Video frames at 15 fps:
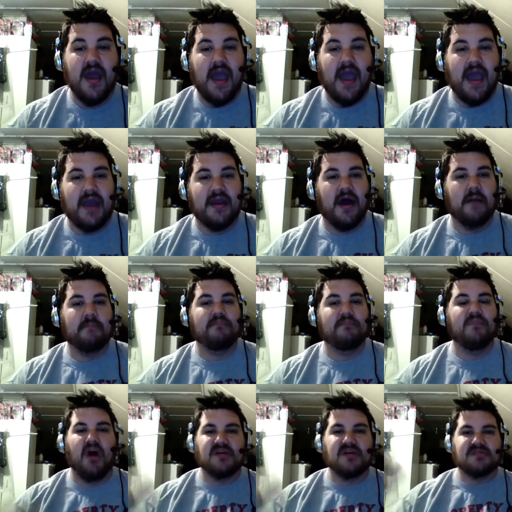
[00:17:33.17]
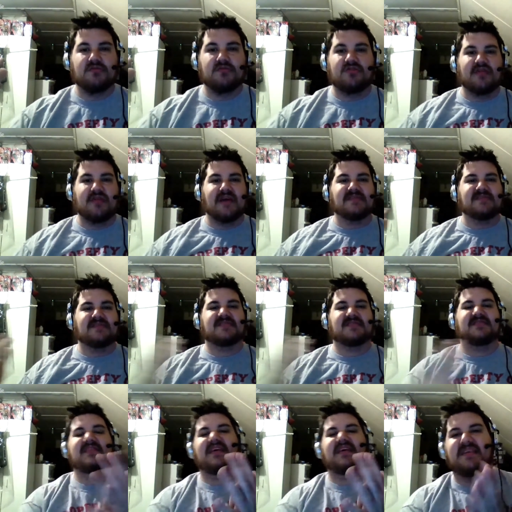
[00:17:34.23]
And uh, also, in
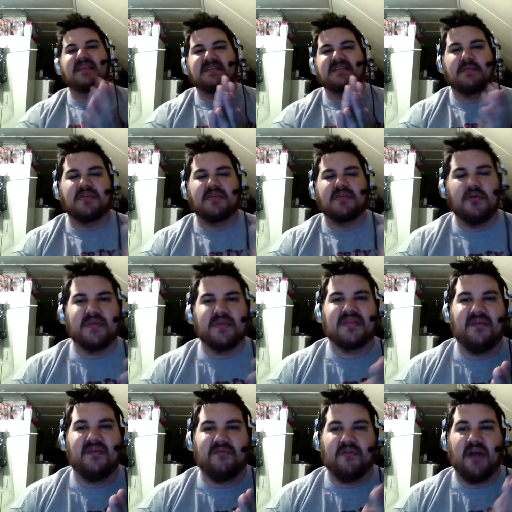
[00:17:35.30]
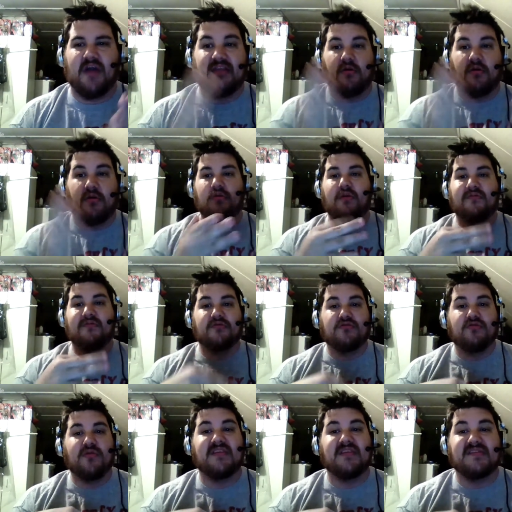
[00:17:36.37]
2016, they did something a little bit different. I don't know if they're
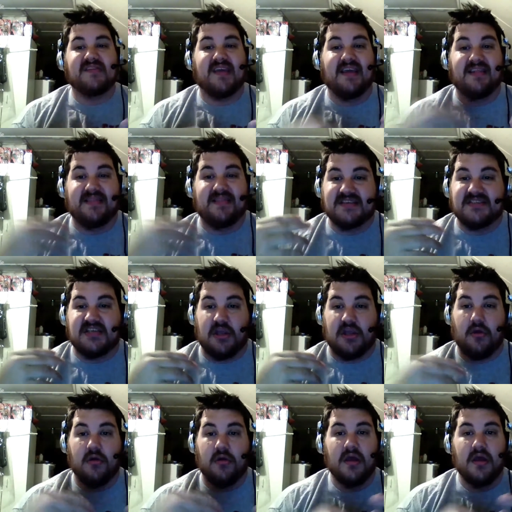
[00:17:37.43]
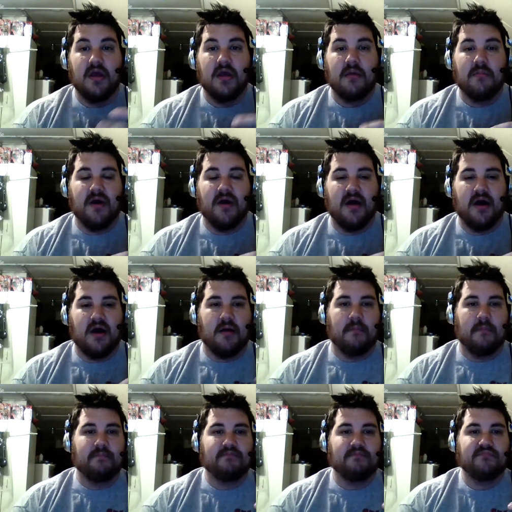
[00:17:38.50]
doing this again this year, but
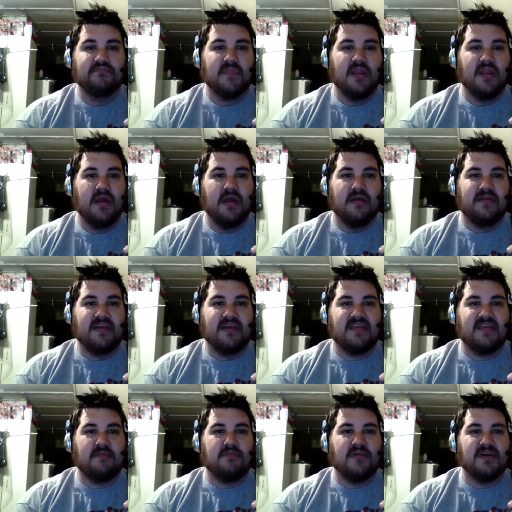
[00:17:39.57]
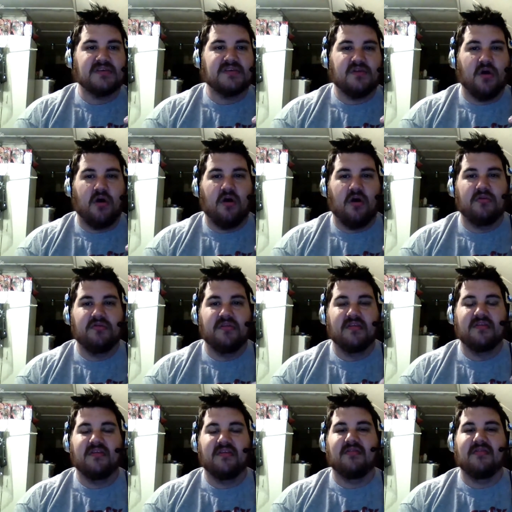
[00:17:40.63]
um, they did was called
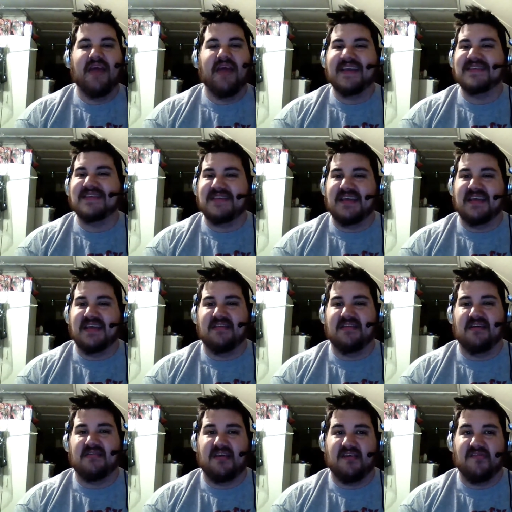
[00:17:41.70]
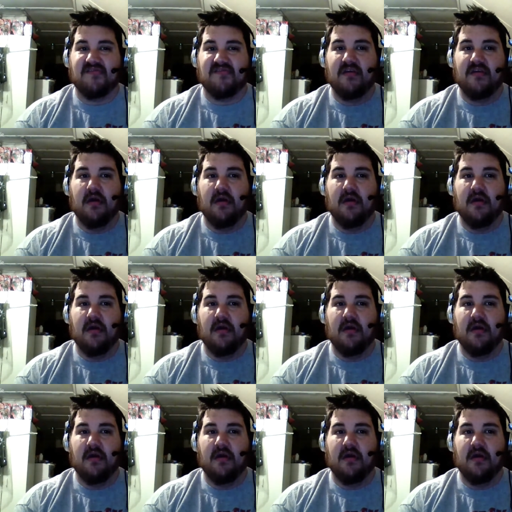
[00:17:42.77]
the Legacy Inductees.